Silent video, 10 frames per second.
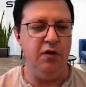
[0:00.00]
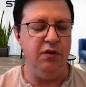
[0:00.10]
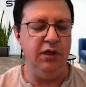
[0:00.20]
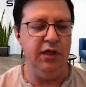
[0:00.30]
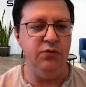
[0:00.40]

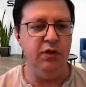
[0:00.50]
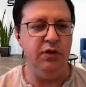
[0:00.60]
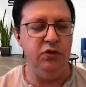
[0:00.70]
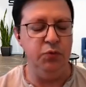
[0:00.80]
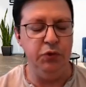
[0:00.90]
all,
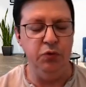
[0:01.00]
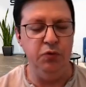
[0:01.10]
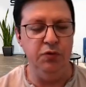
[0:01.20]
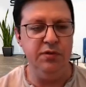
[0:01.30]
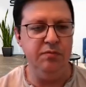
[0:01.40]
Israeli
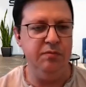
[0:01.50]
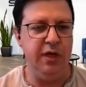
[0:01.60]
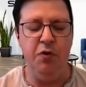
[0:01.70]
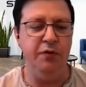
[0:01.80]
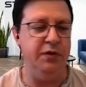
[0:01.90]
entrepreneurs,
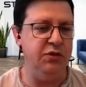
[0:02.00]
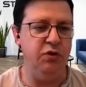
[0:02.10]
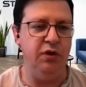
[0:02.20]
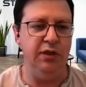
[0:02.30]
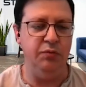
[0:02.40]
both in
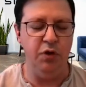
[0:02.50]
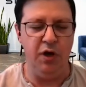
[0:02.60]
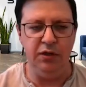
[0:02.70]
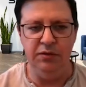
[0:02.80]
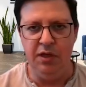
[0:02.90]
Israel and
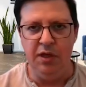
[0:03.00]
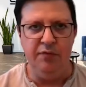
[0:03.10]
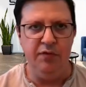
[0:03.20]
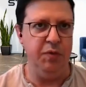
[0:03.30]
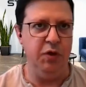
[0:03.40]
abroad.
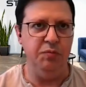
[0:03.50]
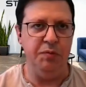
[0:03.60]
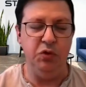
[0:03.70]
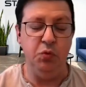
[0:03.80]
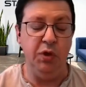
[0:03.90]

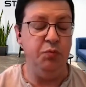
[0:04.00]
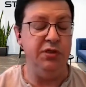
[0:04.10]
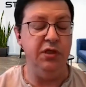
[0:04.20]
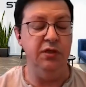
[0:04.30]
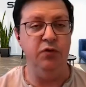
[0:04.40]
About maybe
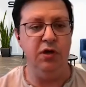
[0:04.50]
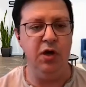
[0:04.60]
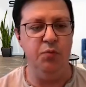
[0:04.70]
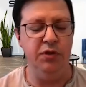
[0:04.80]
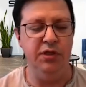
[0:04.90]
20% of our
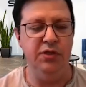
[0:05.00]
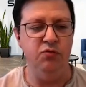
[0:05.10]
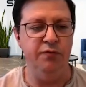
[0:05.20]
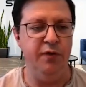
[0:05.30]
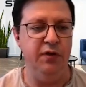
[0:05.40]

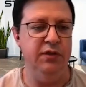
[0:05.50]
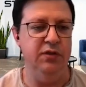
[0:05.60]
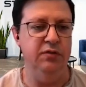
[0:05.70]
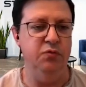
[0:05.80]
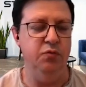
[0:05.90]
companies were
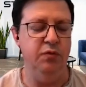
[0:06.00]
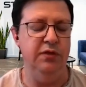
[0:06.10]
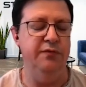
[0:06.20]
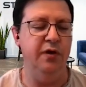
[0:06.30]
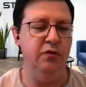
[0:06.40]
funded
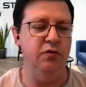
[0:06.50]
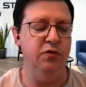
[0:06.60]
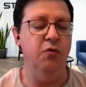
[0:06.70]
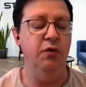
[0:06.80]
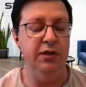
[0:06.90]
with the
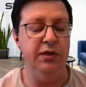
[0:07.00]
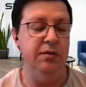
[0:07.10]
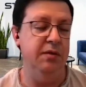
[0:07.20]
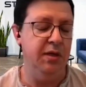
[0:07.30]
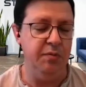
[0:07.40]
founder
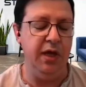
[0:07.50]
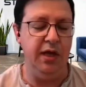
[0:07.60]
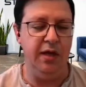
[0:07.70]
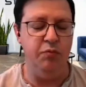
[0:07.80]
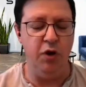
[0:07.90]
already
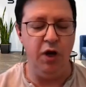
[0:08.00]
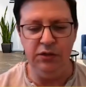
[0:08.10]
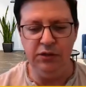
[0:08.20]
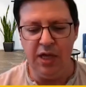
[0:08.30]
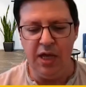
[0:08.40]
uh,
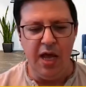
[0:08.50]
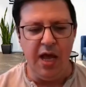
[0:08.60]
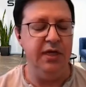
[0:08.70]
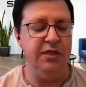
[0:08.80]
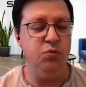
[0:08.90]
abroad.
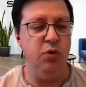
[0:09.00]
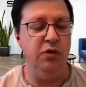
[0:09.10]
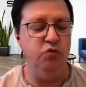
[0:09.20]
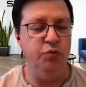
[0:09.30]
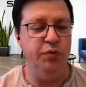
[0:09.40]
Next
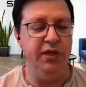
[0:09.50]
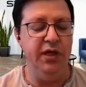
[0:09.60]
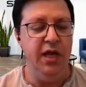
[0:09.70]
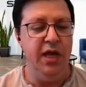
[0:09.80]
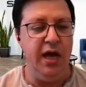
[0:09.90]
one would
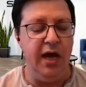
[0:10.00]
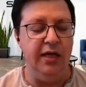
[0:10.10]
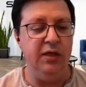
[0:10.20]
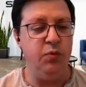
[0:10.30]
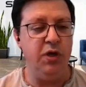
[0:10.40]
be
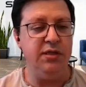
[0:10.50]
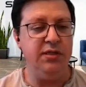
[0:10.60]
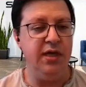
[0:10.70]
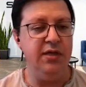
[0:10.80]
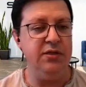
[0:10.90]
uh,
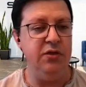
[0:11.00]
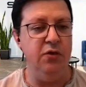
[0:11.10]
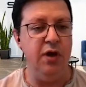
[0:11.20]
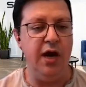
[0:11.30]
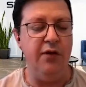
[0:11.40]
enterprise tech.
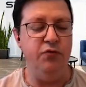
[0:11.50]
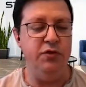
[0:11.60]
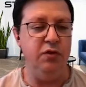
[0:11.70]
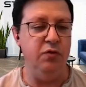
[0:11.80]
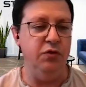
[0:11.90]
So
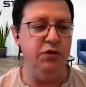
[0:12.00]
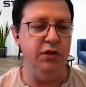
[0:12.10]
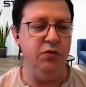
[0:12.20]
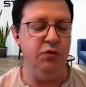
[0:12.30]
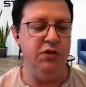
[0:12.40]
every
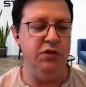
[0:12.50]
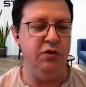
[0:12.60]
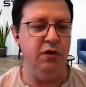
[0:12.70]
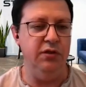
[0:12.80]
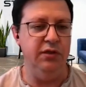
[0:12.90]
solution which
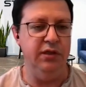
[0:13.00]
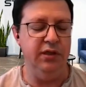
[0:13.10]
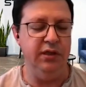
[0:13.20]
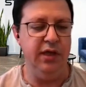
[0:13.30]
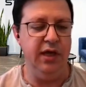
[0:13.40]
is
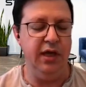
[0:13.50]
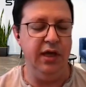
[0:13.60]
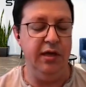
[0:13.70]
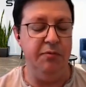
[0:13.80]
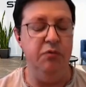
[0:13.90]
targeting,
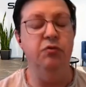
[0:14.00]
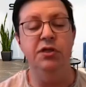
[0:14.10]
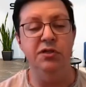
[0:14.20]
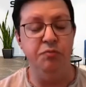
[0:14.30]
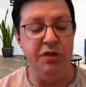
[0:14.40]
uh, eh,
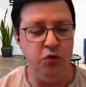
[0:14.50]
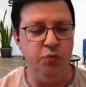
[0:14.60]
which is